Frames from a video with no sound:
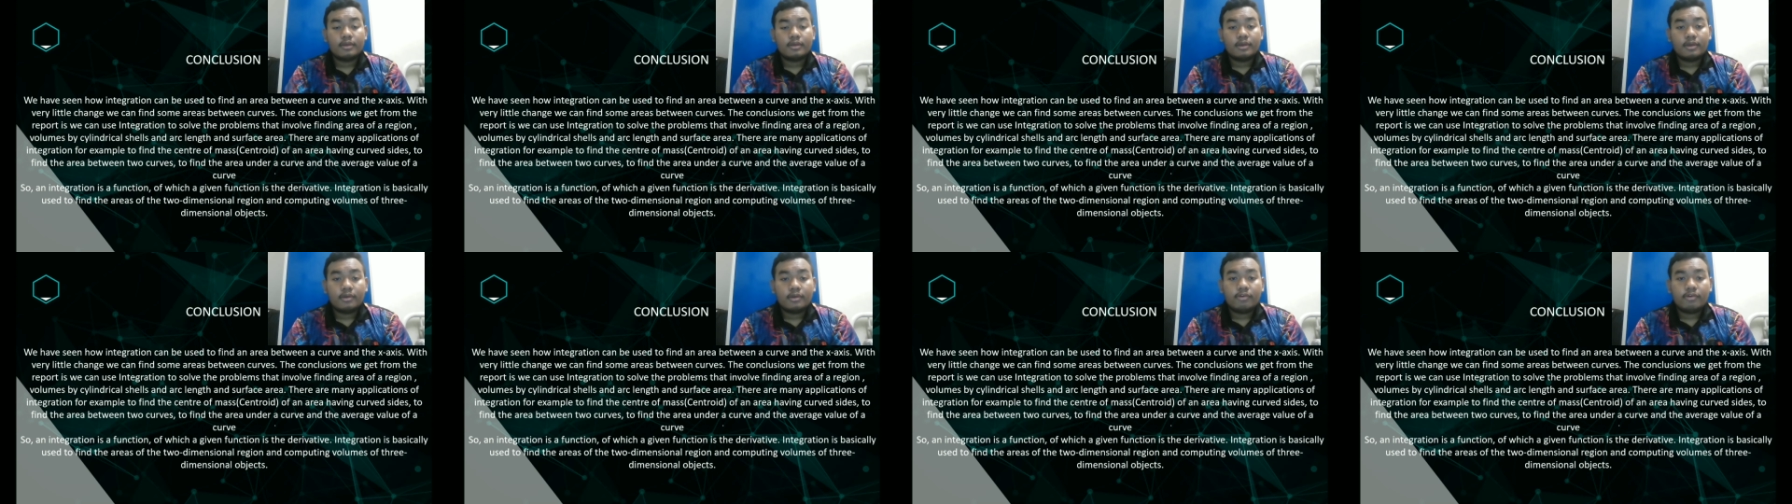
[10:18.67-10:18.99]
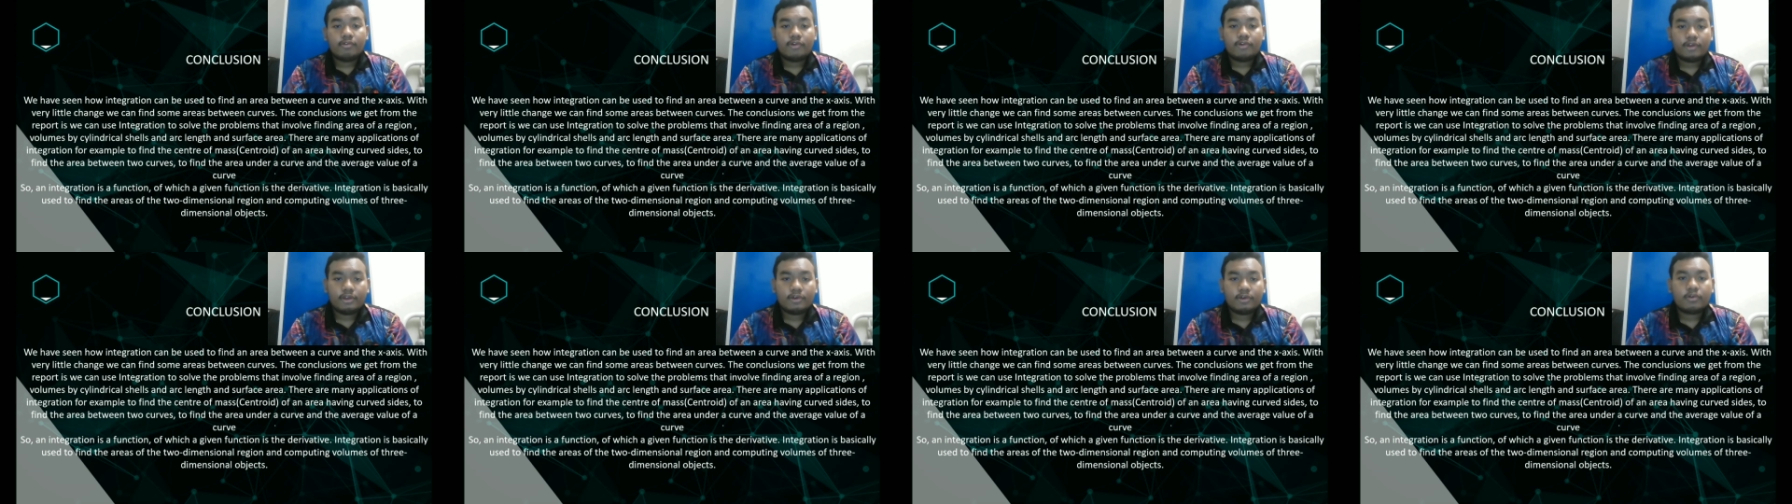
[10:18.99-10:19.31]
For
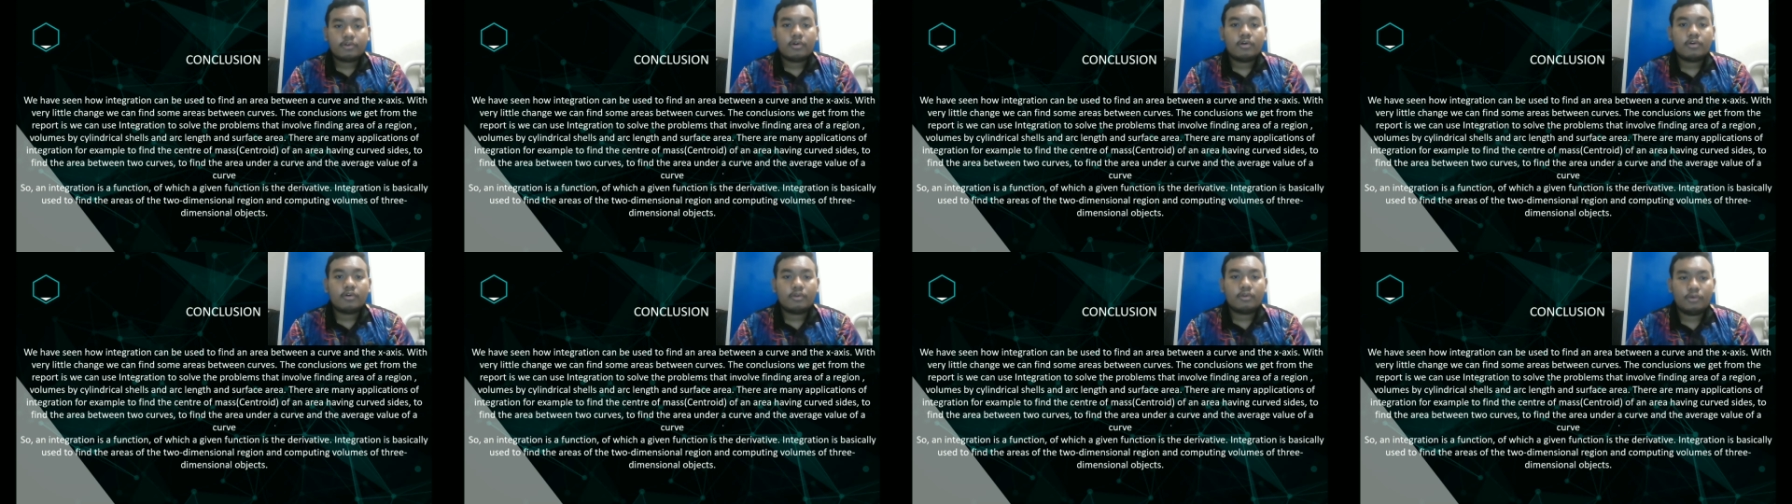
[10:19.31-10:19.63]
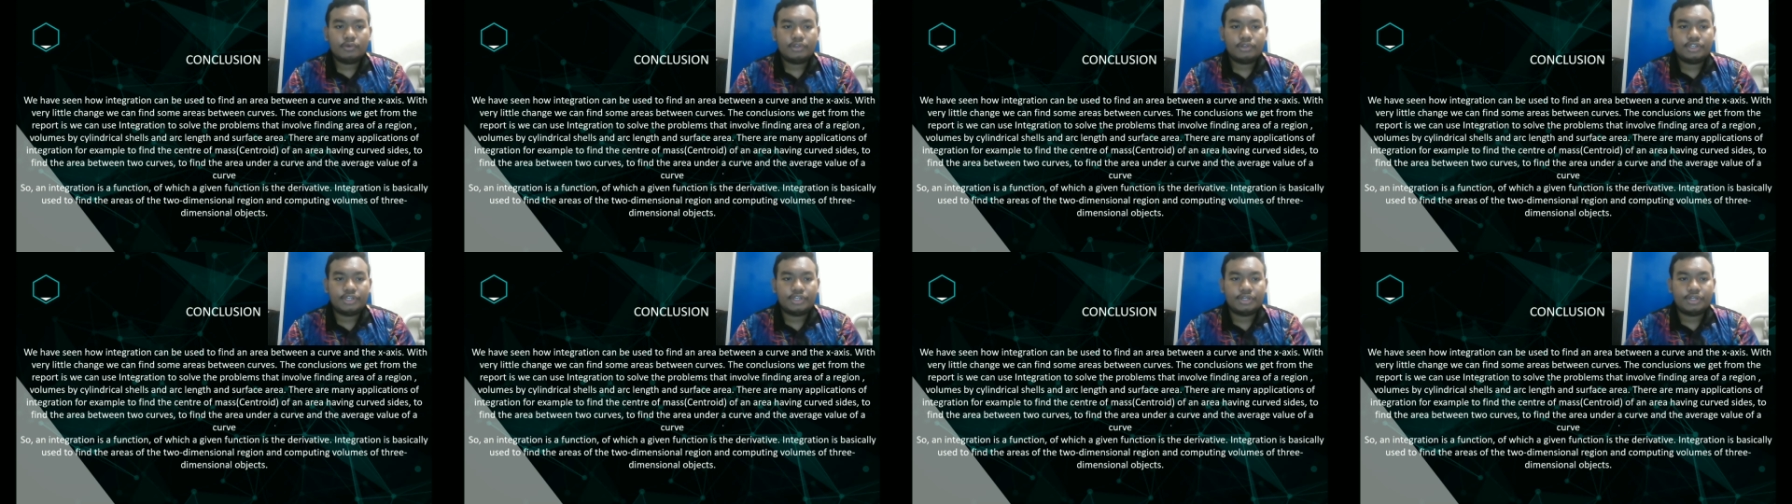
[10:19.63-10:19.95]
the
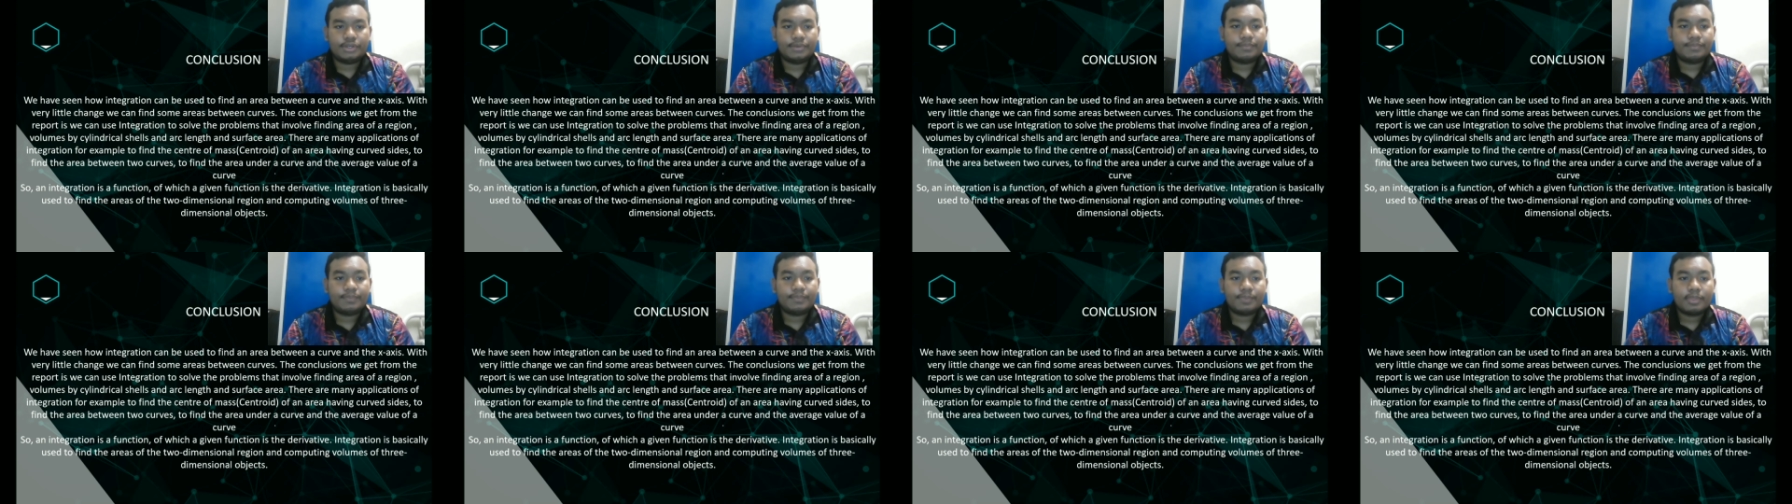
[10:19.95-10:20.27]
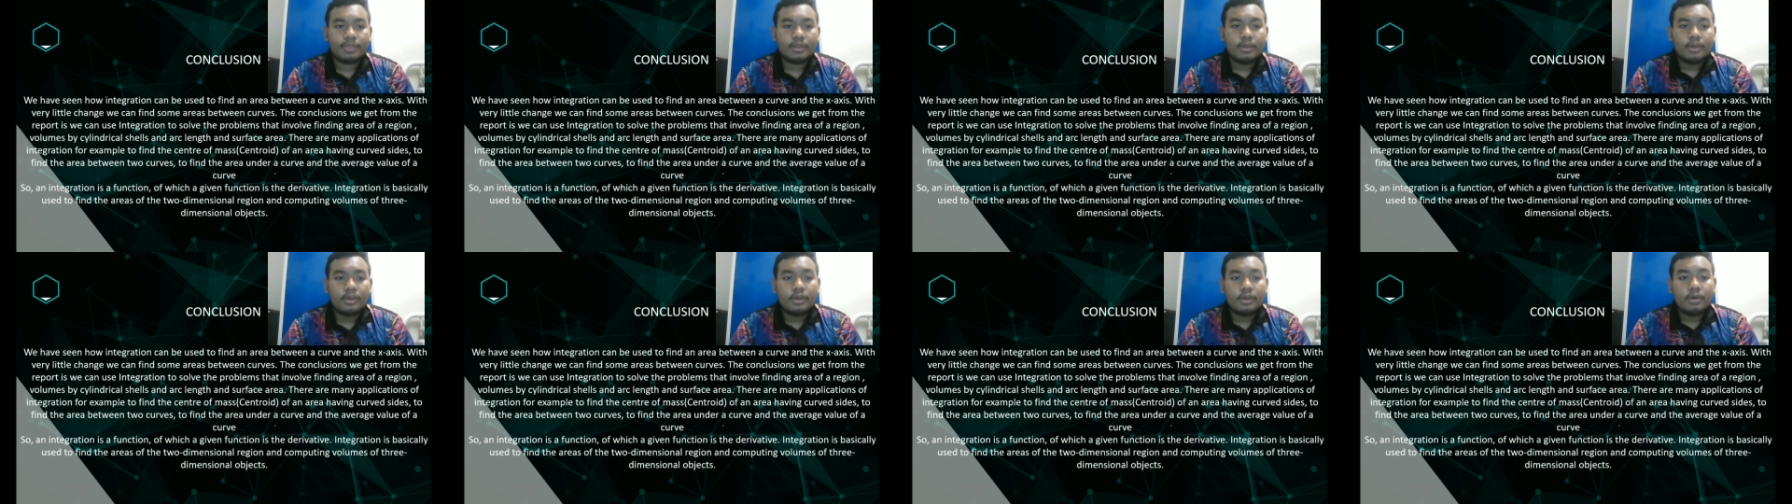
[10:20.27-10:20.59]
conclusion,
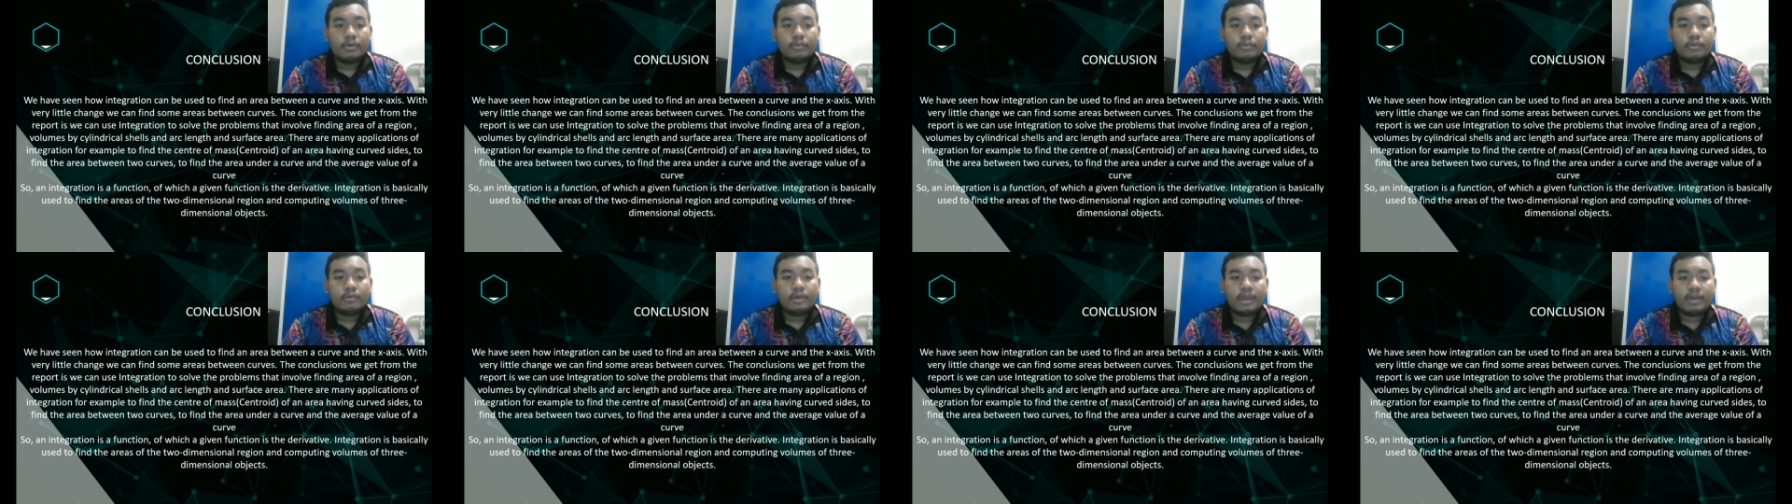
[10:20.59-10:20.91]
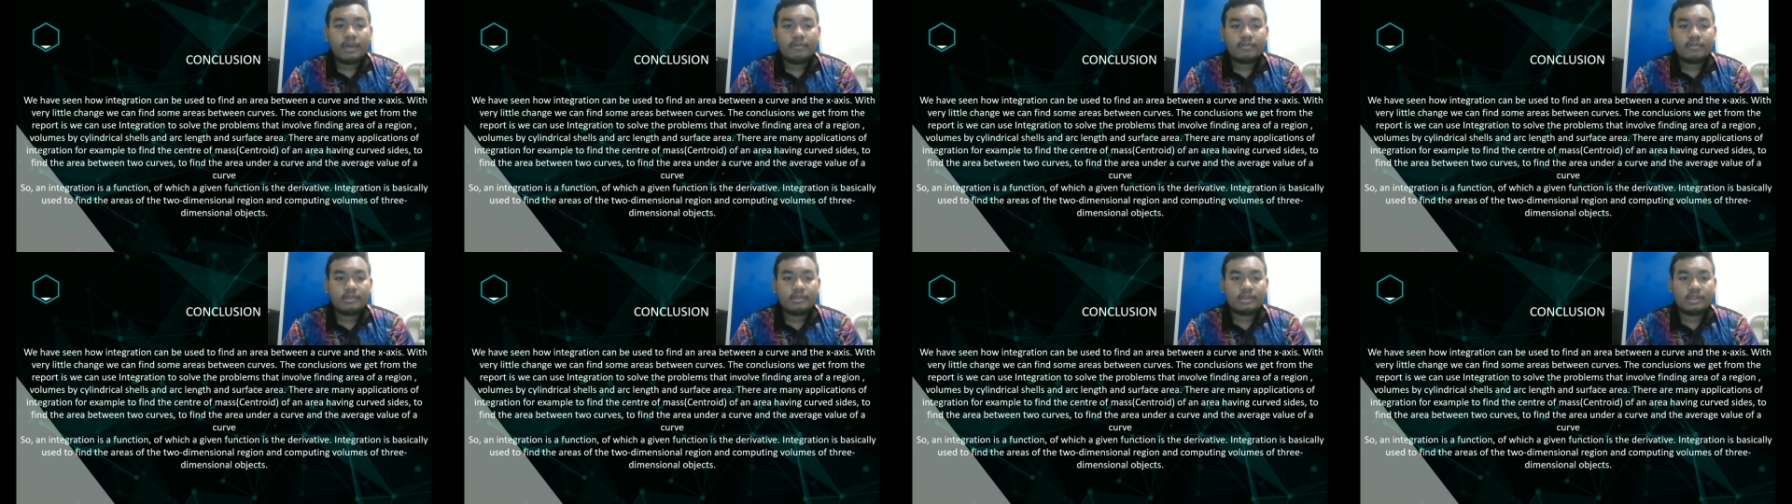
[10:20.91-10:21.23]
we have
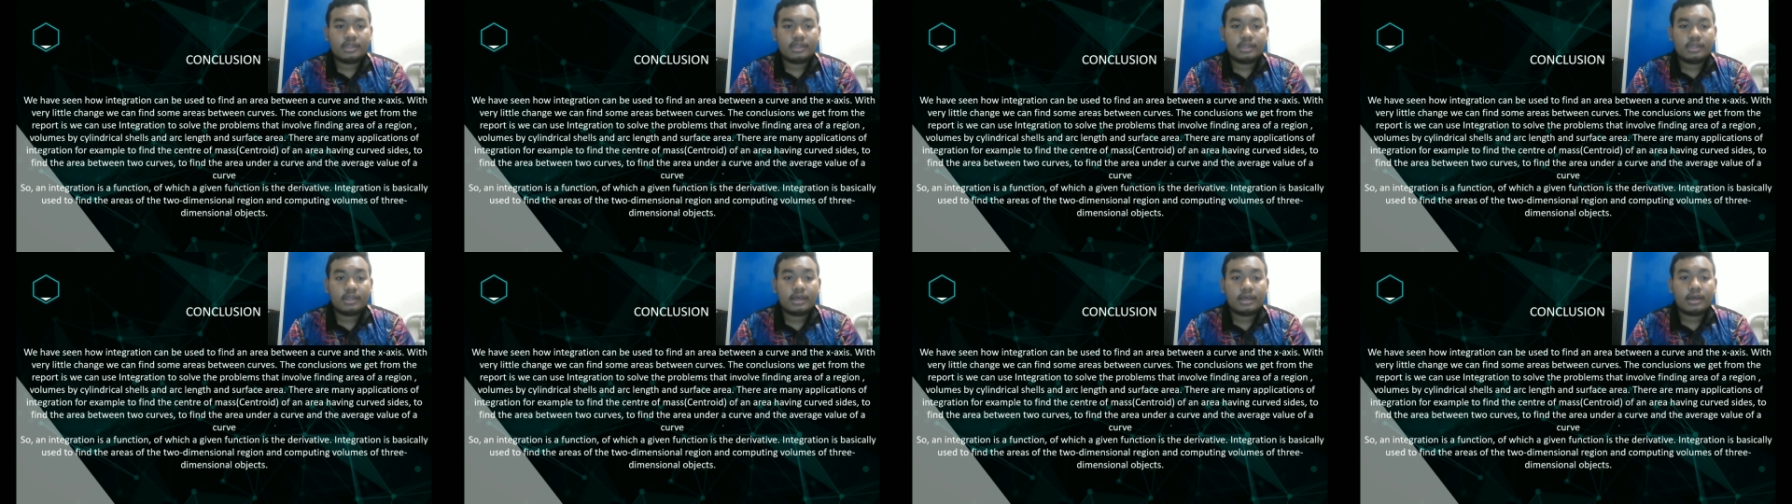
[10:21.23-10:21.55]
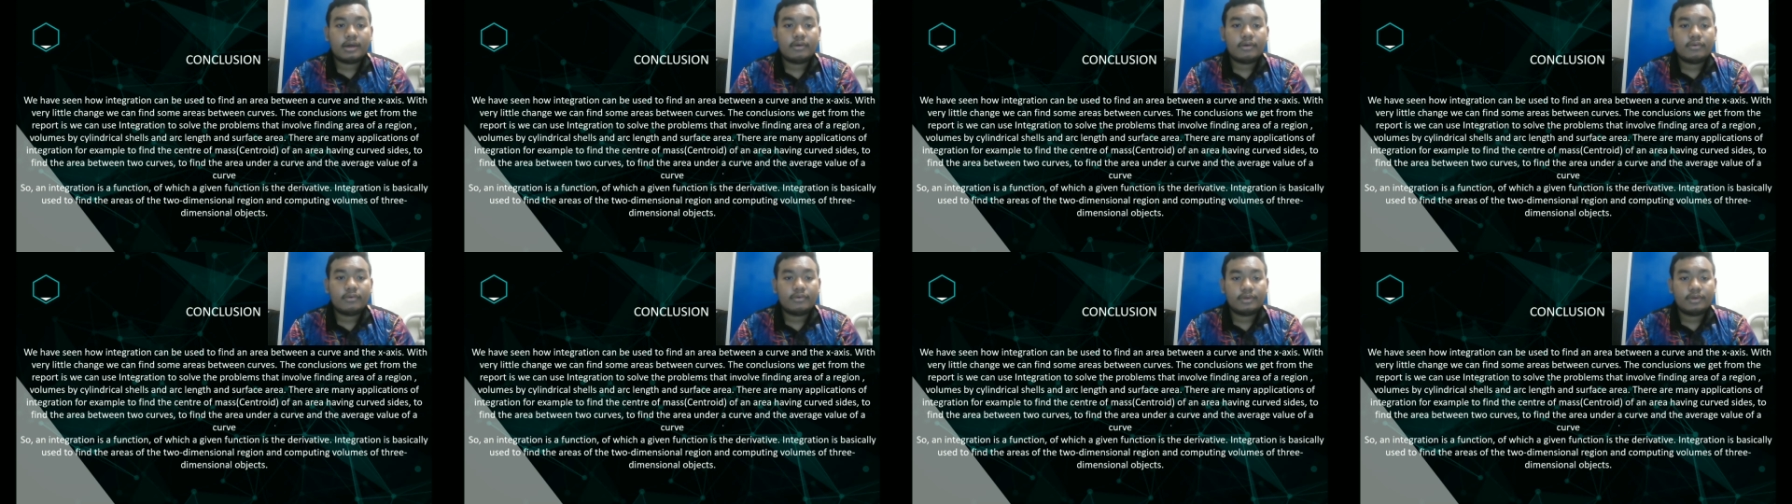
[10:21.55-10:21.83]
seen how